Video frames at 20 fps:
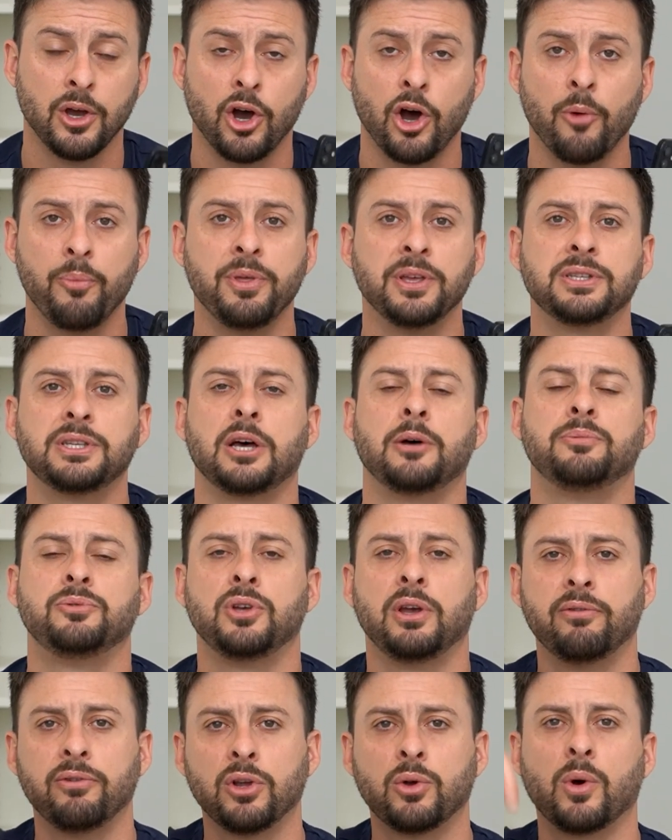Hope this helps.
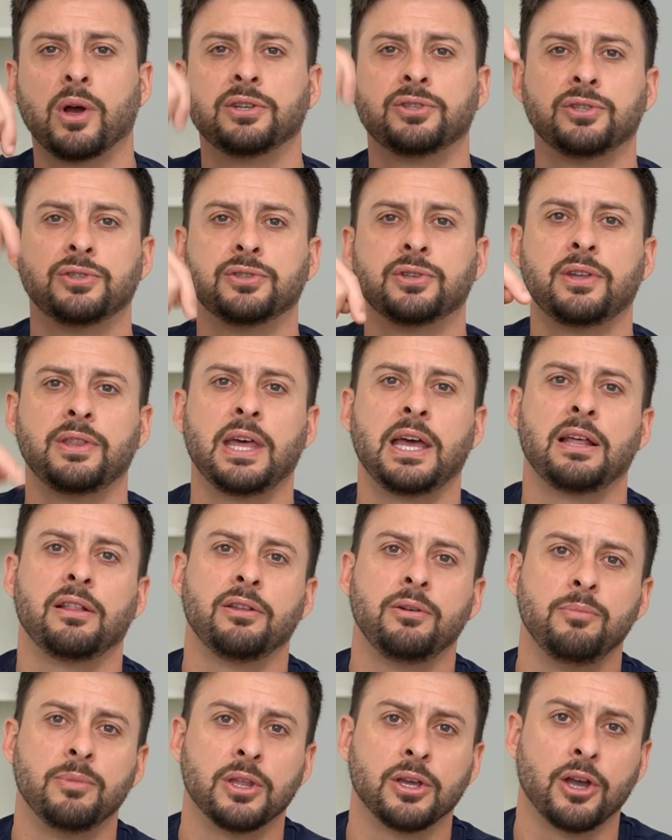If you have any questions on that,
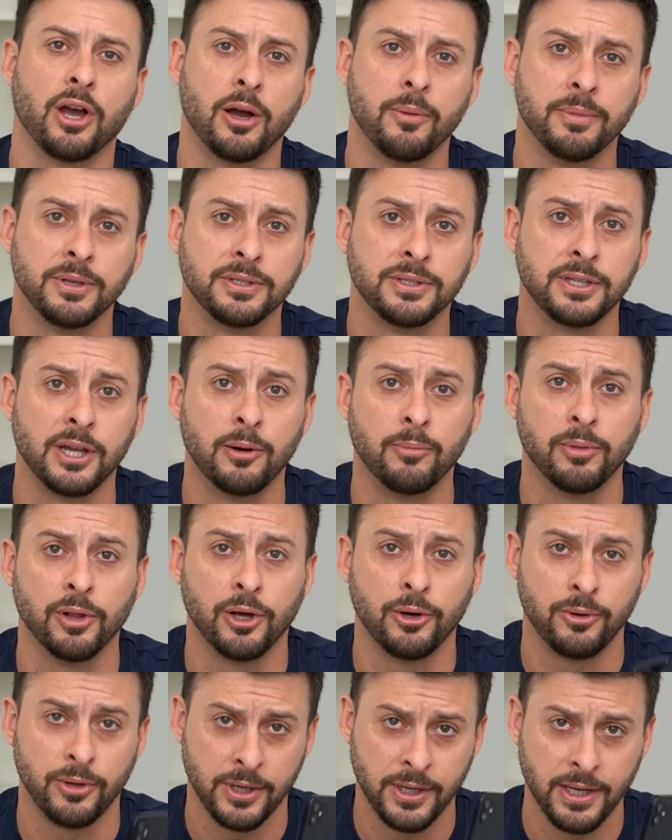leave them in the comments down
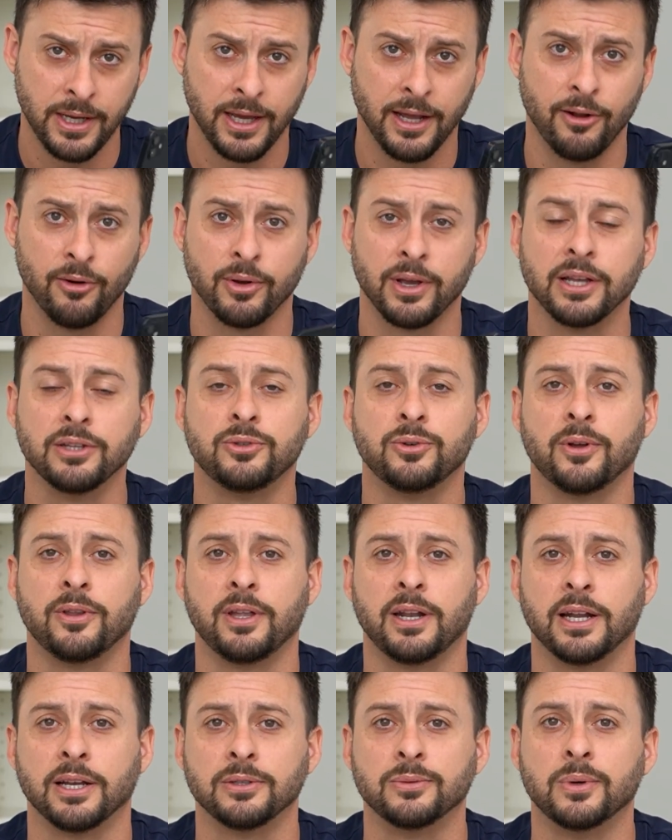below, and I'll catch you
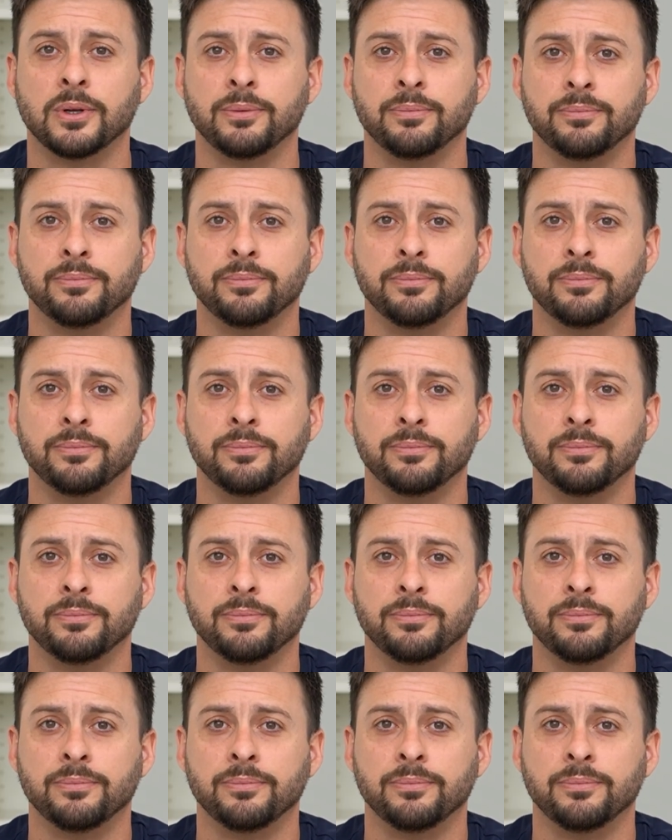on the next one.